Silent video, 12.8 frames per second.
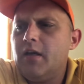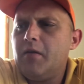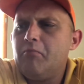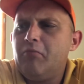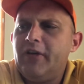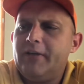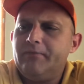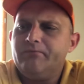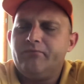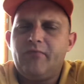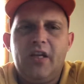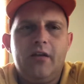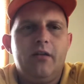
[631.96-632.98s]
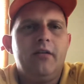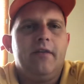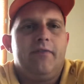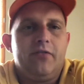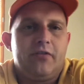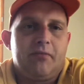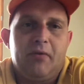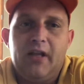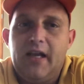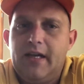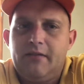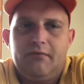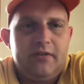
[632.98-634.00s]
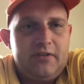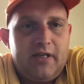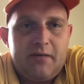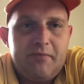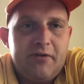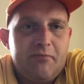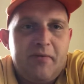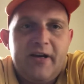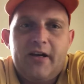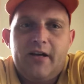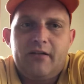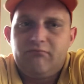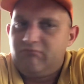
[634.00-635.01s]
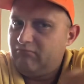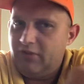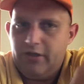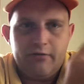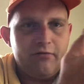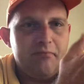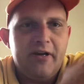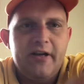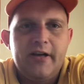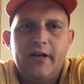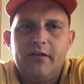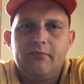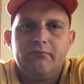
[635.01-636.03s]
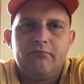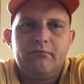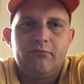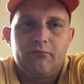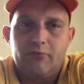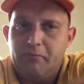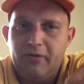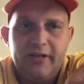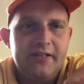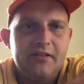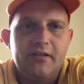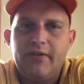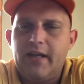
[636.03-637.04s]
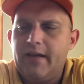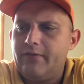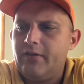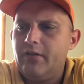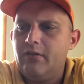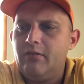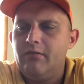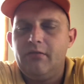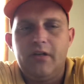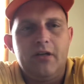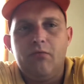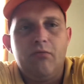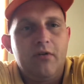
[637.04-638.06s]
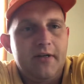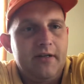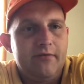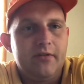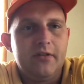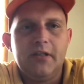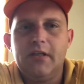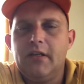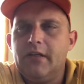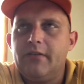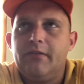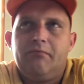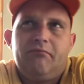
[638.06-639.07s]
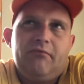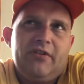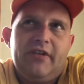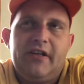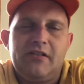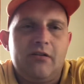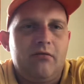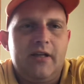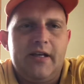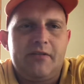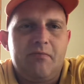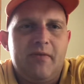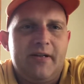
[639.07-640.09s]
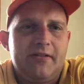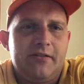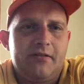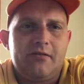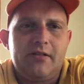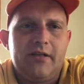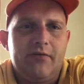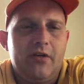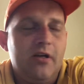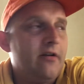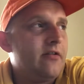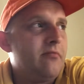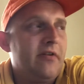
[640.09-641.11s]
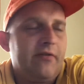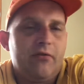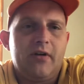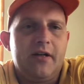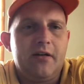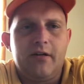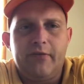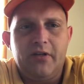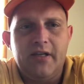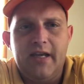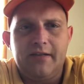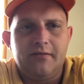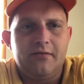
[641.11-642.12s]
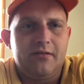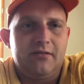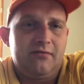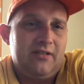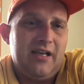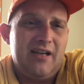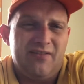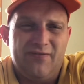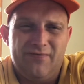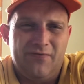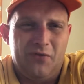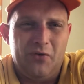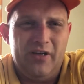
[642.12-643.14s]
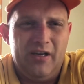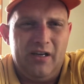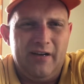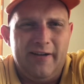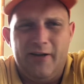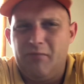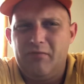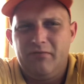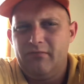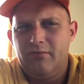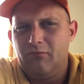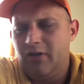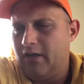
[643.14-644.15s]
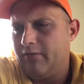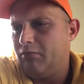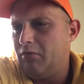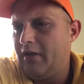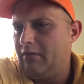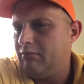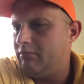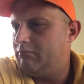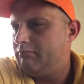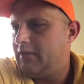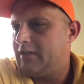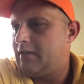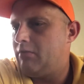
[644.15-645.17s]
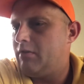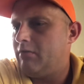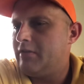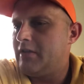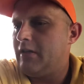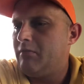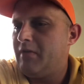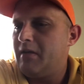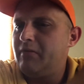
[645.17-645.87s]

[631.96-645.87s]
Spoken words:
But if you supply it, it's got to be repaired. Get it repaired, replaced if have to. Whatever. The things don't last about 6 or 7 years, but if you're writing it off your taxes, it's kind of free. But whatever. That's not what I want to talk about.